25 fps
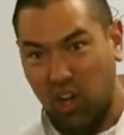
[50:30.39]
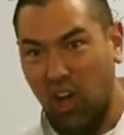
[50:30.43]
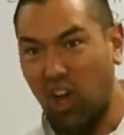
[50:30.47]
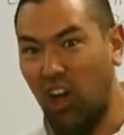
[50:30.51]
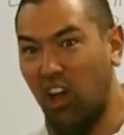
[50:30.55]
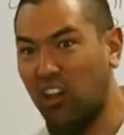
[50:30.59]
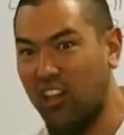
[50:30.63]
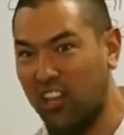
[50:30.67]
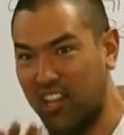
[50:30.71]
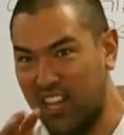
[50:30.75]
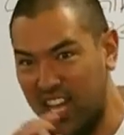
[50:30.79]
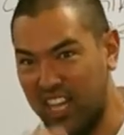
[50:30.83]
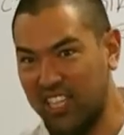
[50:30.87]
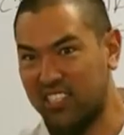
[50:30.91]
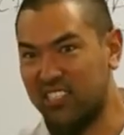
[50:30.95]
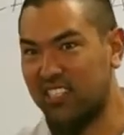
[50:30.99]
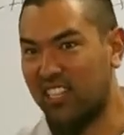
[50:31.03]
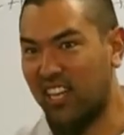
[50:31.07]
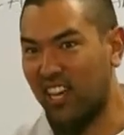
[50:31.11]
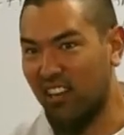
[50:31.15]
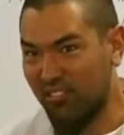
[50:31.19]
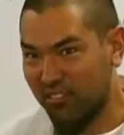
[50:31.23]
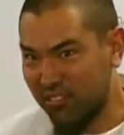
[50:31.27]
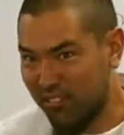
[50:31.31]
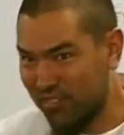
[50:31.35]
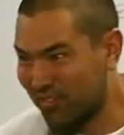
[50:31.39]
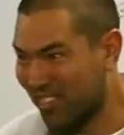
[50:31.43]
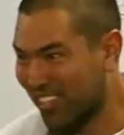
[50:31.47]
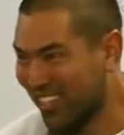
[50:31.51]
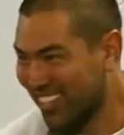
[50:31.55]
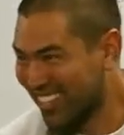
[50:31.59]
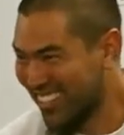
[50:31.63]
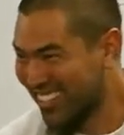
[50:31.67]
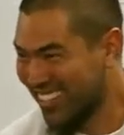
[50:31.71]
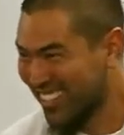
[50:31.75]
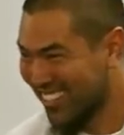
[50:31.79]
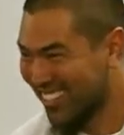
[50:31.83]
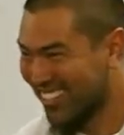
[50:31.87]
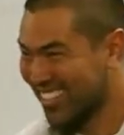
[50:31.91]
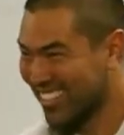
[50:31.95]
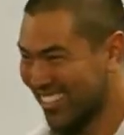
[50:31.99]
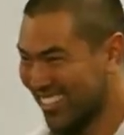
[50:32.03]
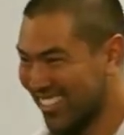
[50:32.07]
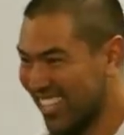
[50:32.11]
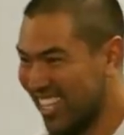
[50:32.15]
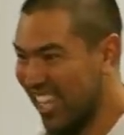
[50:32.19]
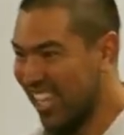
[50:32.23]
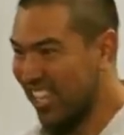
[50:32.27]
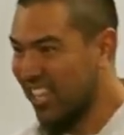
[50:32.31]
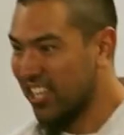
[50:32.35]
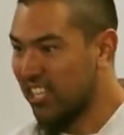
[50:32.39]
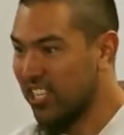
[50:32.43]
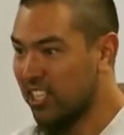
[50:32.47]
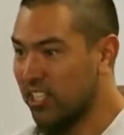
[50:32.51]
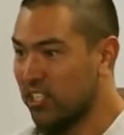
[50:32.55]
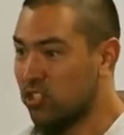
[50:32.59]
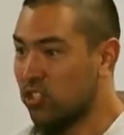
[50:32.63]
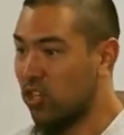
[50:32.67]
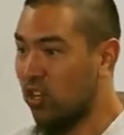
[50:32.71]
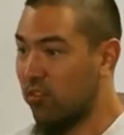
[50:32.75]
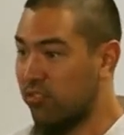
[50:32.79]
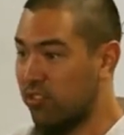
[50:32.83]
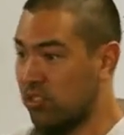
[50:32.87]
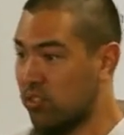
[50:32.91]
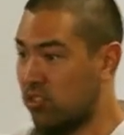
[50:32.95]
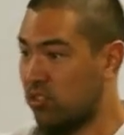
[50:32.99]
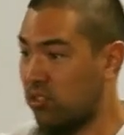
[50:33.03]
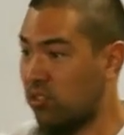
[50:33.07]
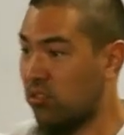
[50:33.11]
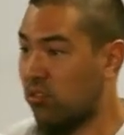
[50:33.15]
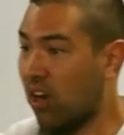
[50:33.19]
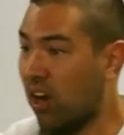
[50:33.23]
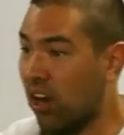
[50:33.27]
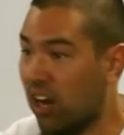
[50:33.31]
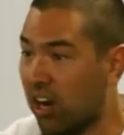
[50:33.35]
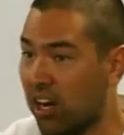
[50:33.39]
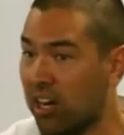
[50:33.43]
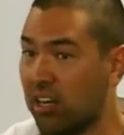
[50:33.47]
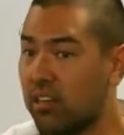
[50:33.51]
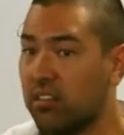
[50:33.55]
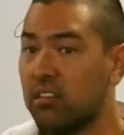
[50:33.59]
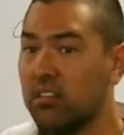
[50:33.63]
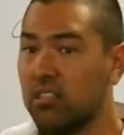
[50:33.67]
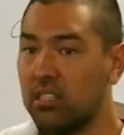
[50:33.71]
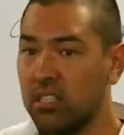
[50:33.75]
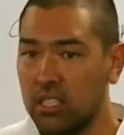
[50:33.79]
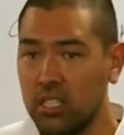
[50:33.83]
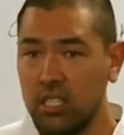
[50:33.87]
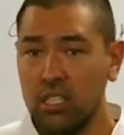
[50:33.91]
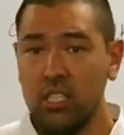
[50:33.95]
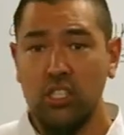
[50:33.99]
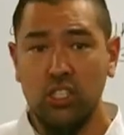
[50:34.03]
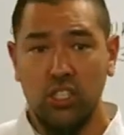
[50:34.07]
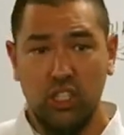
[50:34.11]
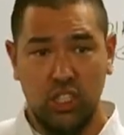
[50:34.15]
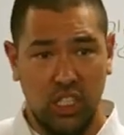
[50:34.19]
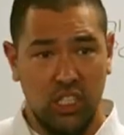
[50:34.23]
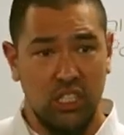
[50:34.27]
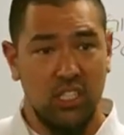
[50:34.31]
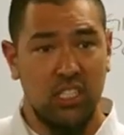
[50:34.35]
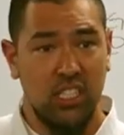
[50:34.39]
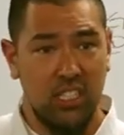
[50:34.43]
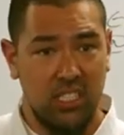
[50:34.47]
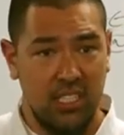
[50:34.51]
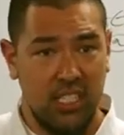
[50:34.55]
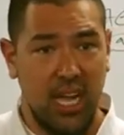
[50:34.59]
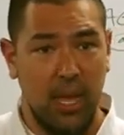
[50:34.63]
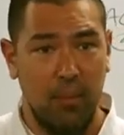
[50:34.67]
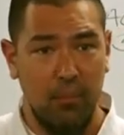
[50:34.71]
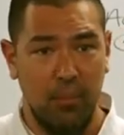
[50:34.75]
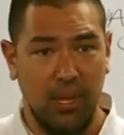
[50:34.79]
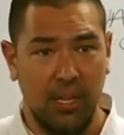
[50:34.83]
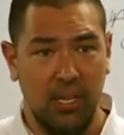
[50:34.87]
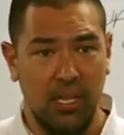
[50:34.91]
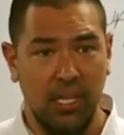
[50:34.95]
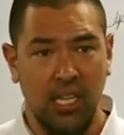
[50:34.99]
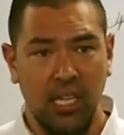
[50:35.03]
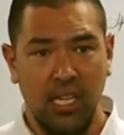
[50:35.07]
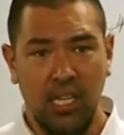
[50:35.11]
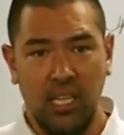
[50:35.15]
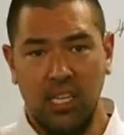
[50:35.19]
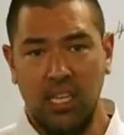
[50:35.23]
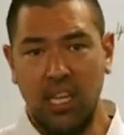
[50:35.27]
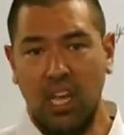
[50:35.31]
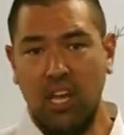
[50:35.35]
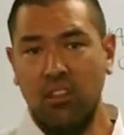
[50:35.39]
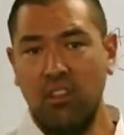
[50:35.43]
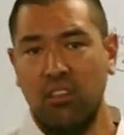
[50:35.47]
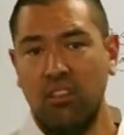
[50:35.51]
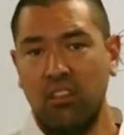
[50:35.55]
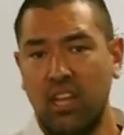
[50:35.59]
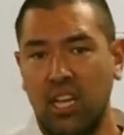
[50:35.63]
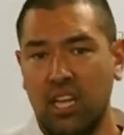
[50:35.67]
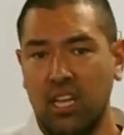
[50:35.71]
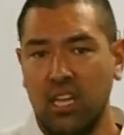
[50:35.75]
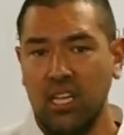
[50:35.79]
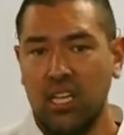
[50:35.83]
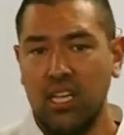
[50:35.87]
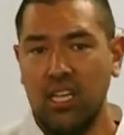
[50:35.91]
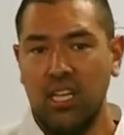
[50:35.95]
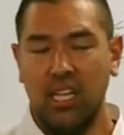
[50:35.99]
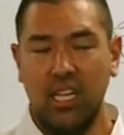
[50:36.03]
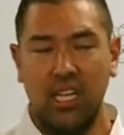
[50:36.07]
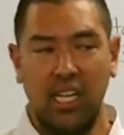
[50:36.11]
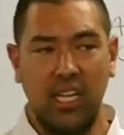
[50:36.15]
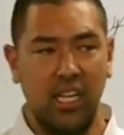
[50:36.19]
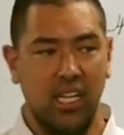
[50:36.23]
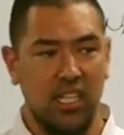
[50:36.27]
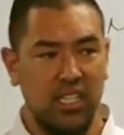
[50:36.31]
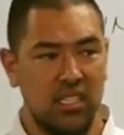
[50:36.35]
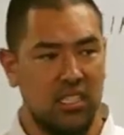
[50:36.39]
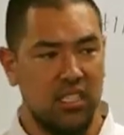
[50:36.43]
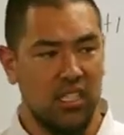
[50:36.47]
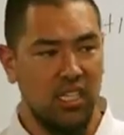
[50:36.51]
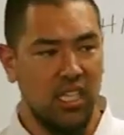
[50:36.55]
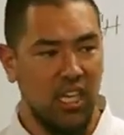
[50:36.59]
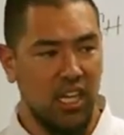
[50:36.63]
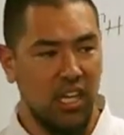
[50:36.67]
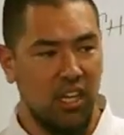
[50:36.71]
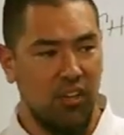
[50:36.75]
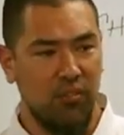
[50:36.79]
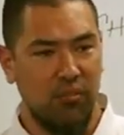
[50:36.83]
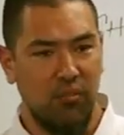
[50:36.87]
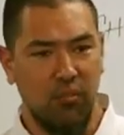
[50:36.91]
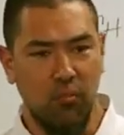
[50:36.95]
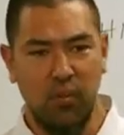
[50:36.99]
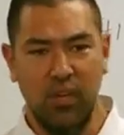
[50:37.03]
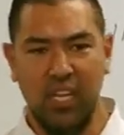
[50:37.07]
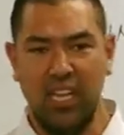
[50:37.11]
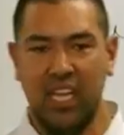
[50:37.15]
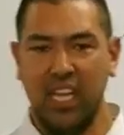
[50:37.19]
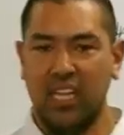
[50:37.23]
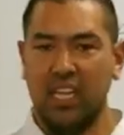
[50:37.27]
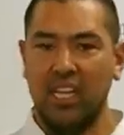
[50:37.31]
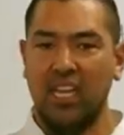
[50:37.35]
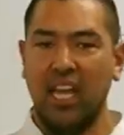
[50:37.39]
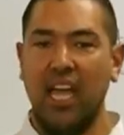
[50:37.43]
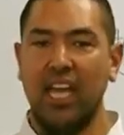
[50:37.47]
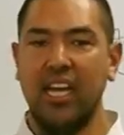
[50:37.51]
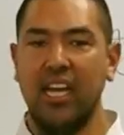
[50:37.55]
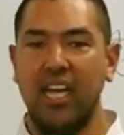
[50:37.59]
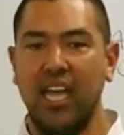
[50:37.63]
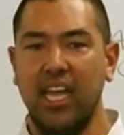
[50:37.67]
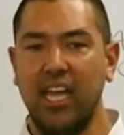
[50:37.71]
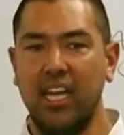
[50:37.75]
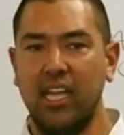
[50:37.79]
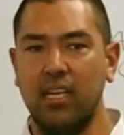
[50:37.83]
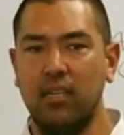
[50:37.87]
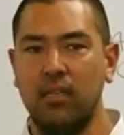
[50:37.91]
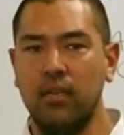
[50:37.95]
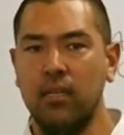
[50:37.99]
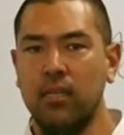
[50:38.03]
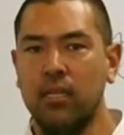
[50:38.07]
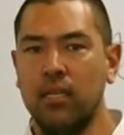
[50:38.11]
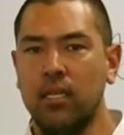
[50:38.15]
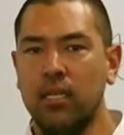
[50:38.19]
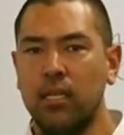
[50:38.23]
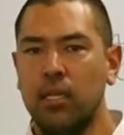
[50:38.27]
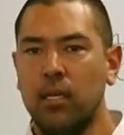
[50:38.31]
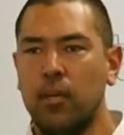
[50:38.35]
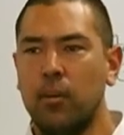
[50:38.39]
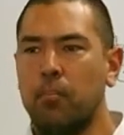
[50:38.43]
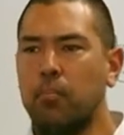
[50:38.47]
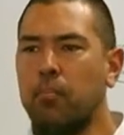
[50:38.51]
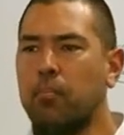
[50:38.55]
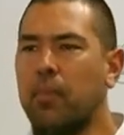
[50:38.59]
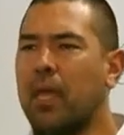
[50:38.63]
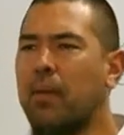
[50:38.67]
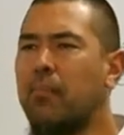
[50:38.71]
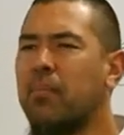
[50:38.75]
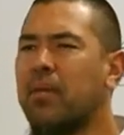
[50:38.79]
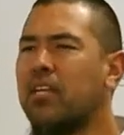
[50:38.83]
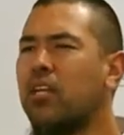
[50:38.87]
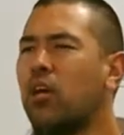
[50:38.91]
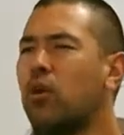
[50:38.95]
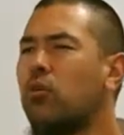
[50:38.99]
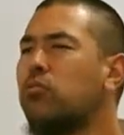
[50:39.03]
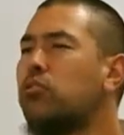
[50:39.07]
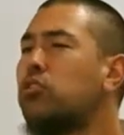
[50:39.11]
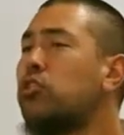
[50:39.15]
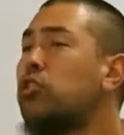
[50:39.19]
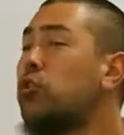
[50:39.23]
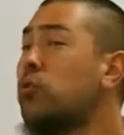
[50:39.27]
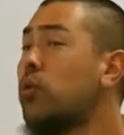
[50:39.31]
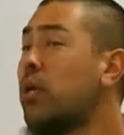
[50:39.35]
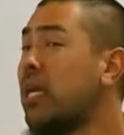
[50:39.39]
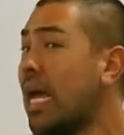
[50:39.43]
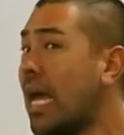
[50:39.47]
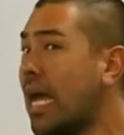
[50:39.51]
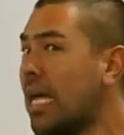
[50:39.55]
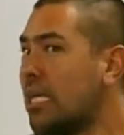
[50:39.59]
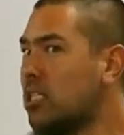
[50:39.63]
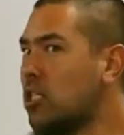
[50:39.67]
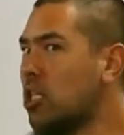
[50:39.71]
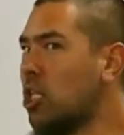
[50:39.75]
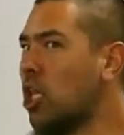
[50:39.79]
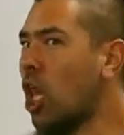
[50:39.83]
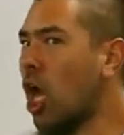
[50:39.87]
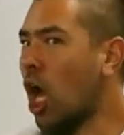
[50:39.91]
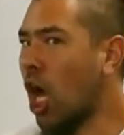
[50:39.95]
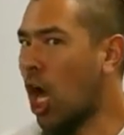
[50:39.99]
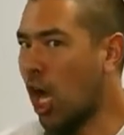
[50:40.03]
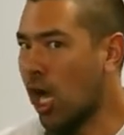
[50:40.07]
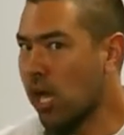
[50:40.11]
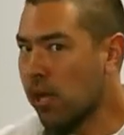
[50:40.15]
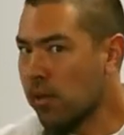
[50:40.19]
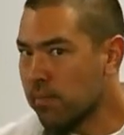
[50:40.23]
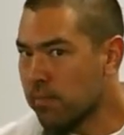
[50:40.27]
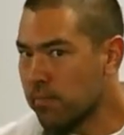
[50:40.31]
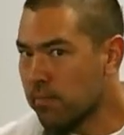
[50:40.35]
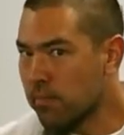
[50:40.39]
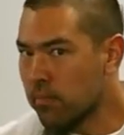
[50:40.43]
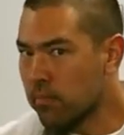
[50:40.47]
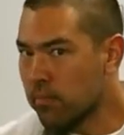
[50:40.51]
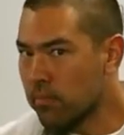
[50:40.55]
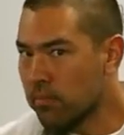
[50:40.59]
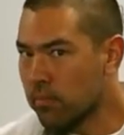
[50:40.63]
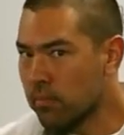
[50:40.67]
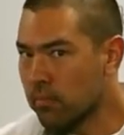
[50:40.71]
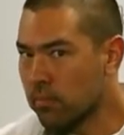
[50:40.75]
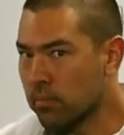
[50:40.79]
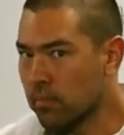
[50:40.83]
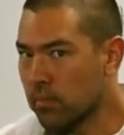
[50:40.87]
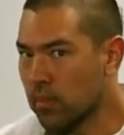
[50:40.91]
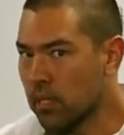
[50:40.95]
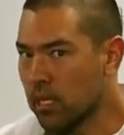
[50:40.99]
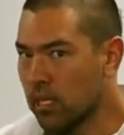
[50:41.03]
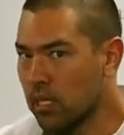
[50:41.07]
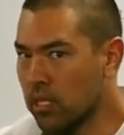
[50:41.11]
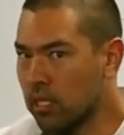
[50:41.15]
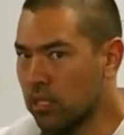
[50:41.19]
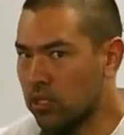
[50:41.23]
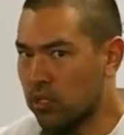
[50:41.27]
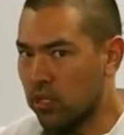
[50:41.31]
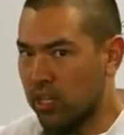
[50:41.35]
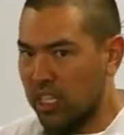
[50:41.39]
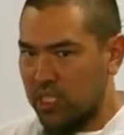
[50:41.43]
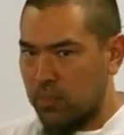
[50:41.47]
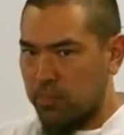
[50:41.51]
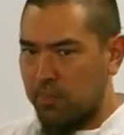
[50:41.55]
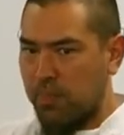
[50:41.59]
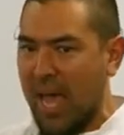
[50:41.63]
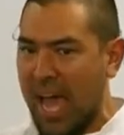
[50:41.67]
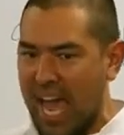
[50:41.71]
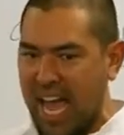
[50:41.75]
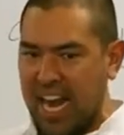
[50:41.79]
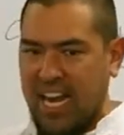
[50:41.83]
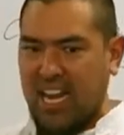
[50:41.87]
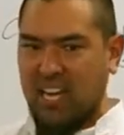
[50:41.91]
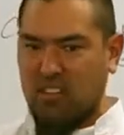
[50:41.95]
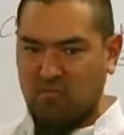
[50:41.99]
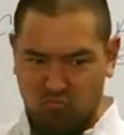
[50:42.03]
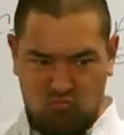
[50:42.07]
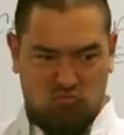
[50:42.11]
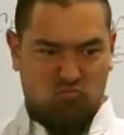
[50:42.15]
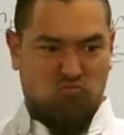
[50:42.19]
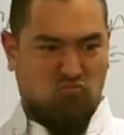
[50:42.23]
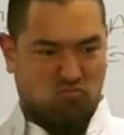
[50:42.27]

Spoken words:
all of that stuff. Okay? So if it's too hard, just the tapping. The other thing is if we get lightheaded, maybe don't do it as long. So this patting,